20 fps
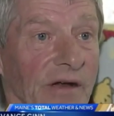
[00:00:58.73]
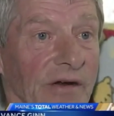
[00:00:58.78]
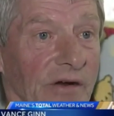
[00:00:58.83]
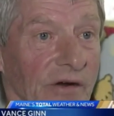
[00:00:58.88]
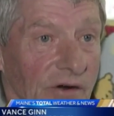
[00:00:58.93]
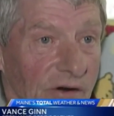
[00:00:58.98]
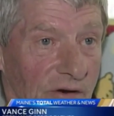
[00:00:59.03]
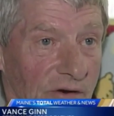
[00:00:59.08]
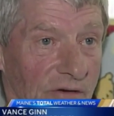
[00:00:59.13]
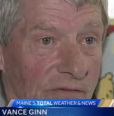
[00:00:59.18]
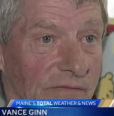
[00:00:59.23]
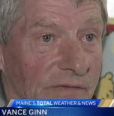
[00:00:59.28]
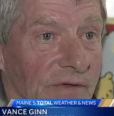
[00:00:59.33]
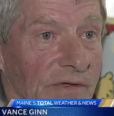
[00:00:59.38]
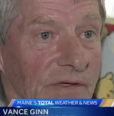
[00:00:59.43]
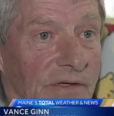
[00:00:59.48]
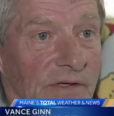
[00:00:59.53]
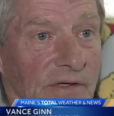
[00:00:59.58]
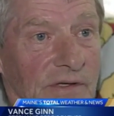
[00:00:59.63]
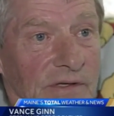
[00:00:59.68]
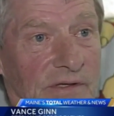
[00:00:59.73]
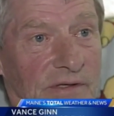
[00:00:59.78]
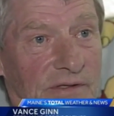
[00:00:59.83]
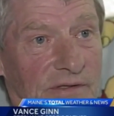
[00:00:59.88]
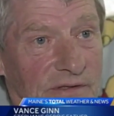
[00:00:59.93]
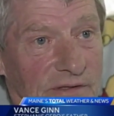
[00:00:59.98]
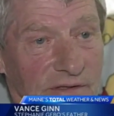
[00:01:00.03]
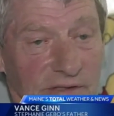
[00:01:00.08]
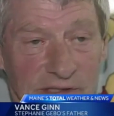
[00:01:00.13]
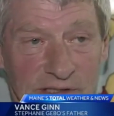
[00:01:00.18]
out of nerve.
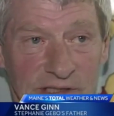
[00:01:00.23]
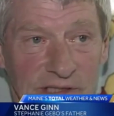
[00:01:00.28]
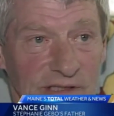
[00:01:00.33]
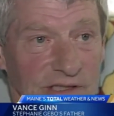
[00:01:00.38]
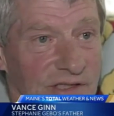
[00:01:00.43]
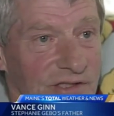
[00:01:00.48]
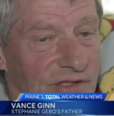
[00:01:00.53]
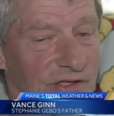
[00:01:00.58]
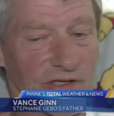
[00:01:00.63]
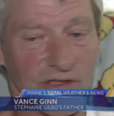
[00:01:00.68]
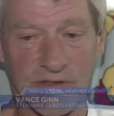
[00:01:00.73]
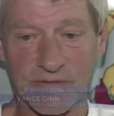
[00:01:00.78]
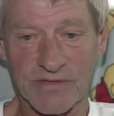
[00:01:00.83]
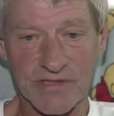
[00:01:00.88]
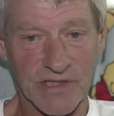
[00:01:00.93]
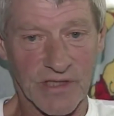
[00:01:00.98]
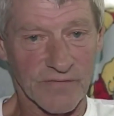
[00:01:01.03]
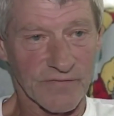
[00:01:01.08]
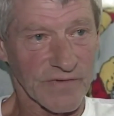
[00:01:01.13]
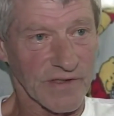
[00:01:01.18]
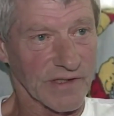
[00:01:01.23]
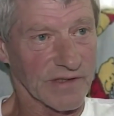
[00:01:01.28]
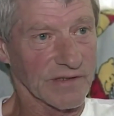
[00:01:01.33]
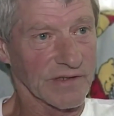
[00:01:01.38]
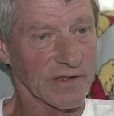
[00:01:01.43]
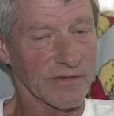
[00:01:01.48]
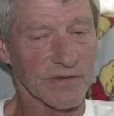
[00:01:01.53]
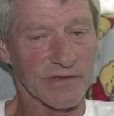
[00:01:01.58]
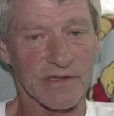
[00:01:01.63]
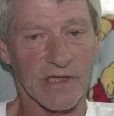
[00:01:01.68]
And he just turned himself in.
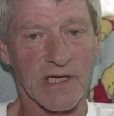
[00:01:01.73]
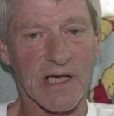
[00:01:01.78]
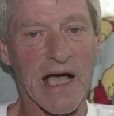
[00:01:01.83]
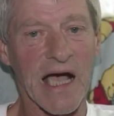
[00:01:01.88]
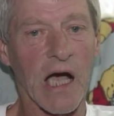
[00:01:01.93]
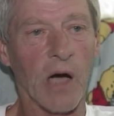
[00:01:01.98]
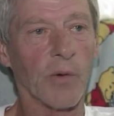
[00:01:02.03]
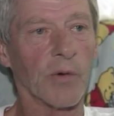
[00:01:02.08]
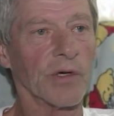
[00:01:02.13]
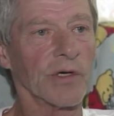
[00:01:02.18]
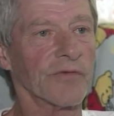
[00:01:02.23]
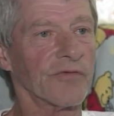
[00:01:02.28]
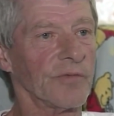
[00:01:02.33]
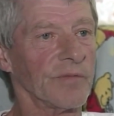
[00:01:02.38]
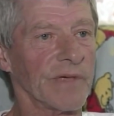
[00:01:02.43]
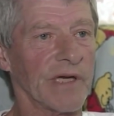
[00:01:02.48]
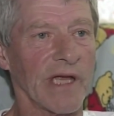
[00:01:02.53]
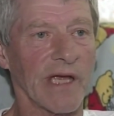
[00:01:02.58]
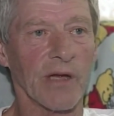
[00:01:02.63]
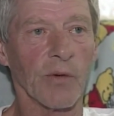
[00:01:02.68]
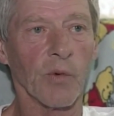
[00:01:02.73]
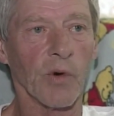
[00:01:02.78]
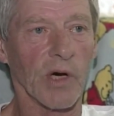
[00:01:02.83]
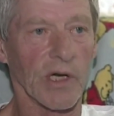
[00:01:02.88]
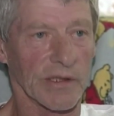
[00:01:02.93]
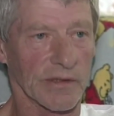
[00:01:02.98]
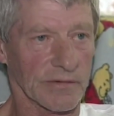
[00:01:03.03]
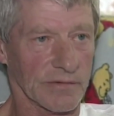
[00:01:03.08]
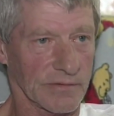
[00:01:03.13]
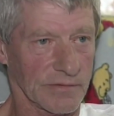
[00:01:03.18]
He was a coward from day
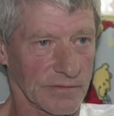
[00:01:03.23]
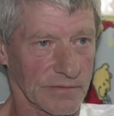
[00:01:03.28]
one.